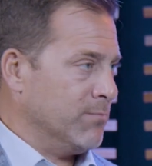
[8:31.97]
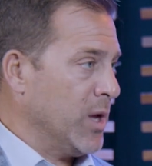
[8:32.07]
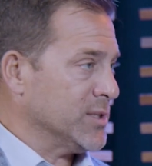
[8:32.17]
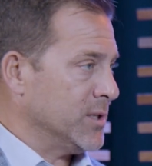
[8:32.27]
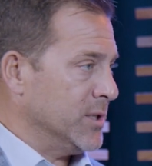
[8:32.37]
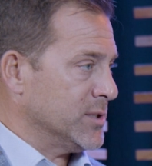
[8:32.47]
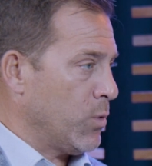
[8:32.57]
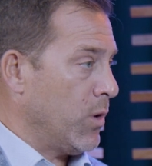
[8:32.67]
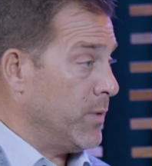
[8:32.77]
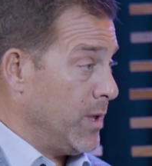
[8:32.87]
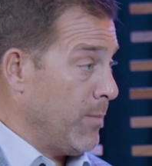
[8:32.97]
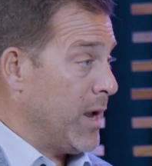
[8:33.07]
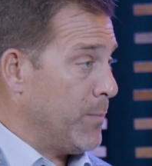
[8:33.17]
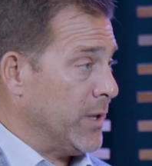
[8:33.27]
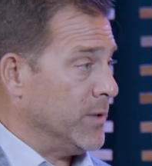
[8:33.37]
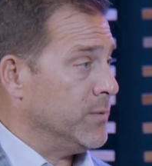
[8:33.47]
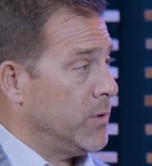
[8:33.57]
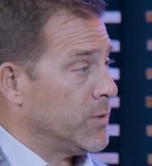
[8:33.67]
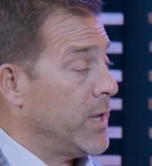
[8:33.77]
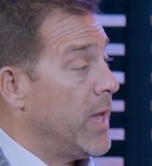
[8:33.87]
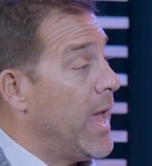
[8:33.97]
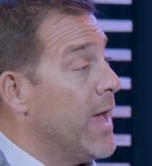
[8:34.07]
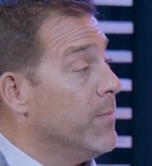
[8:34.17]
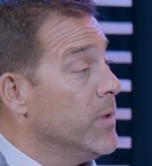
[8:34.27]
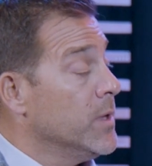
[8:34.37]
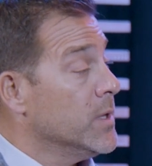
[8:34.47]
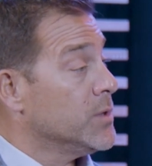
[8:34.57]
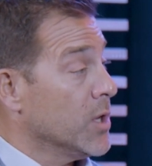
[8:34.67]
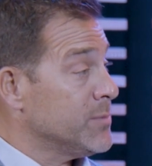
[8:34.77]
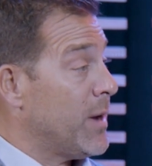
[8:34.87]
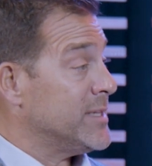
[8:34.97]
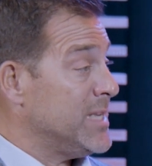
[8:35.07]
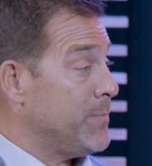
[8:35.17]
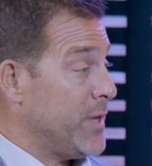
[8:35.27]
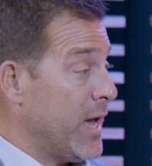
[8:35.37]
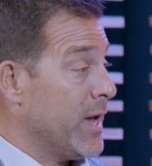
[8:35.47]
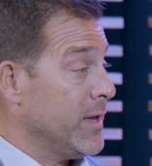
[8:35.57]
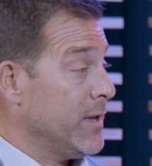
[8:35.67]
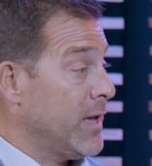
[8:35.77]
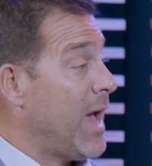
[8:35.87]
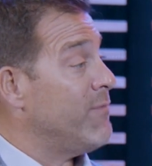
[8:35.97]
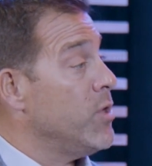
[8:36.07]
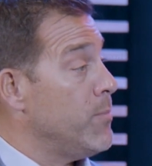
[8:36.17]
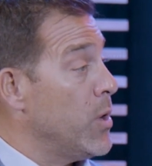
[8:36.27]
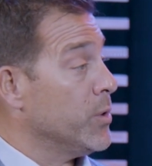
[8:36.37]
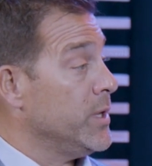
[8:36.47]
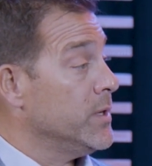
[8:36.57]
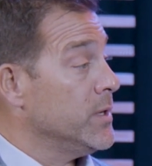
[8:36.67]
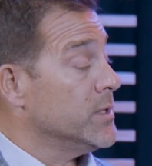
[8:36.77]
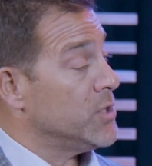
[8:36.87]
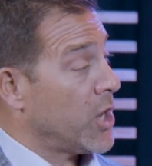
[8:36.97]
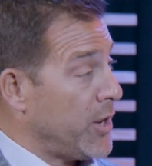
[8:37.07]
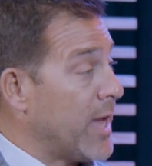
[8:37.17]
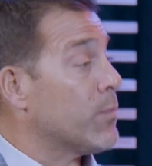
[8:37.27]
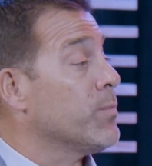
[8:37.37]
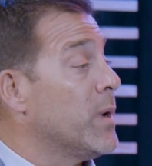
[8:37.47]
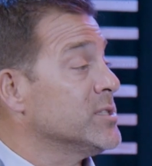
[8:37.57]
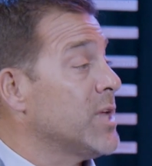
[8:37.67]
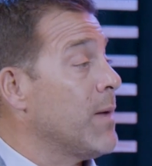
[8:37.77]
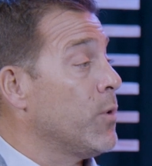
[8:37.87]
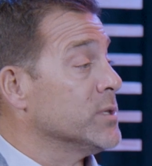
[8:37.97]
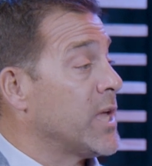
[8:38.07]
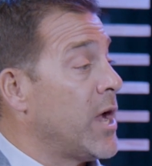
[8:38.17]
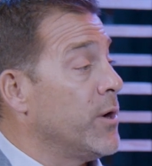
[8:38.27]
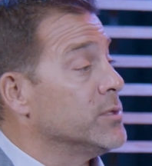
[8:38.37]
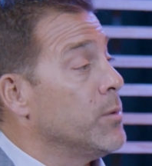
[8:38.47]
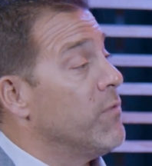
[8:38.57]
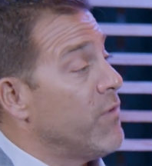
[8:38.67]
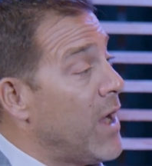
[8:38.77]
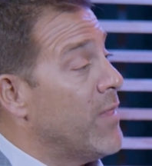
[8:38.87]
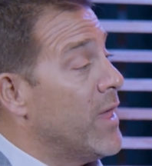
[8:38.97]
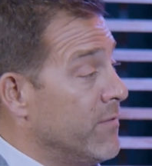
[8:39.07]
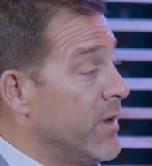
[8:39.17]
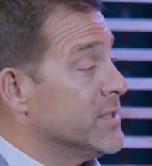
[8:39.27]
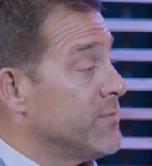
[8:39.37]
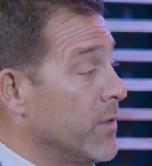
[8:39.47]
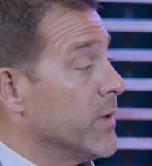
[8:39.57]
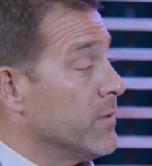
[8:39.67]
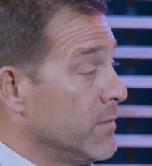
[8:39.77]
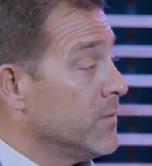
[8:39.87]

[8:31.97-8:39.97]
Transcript: It must in this world, in my opinion. Okay. And does my TPA have the ability to connect with my stop loss carrier to provide that advance funding?